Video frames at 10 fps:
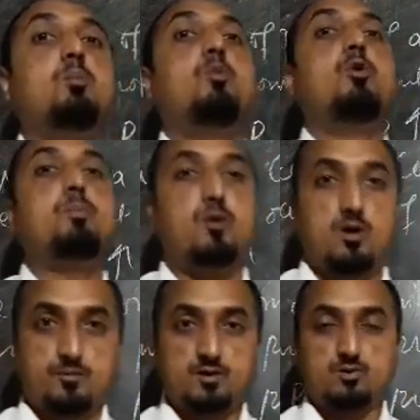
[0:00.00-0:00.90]
more
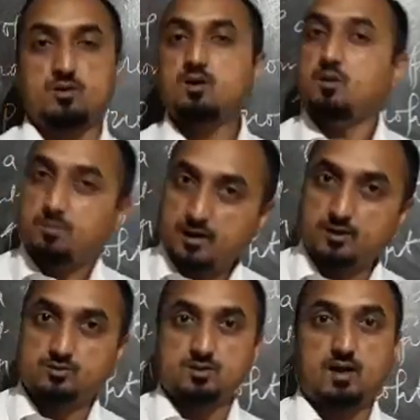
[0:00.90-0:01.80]
profit to the producer,